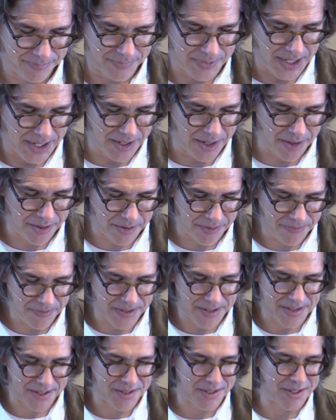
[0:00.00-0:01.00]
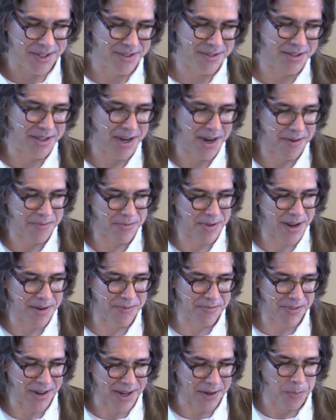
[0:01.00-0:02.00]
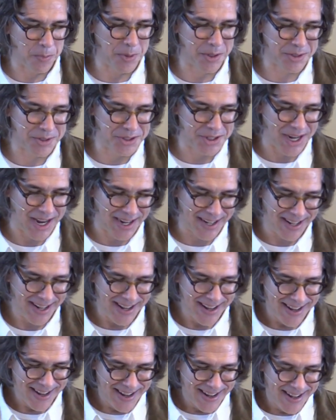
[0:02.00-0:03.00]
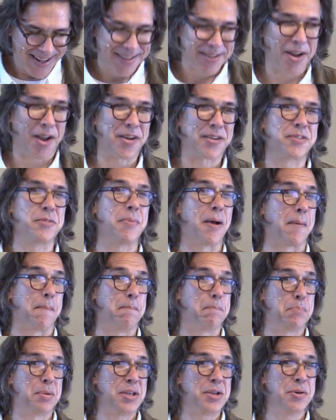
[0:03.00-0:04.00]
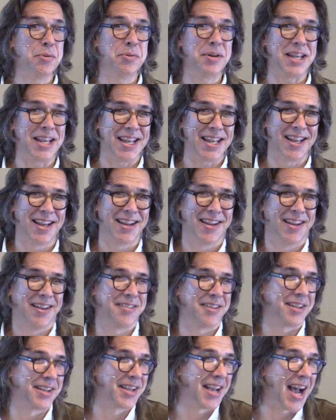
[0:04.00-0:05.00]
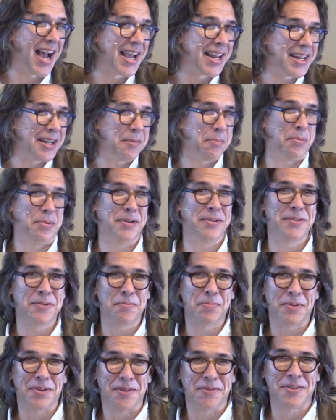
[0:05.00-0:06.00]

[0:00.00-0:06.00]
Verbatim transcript: Another physicist that I've read, Frank Wilczek, talks about beauty as a guiding principle of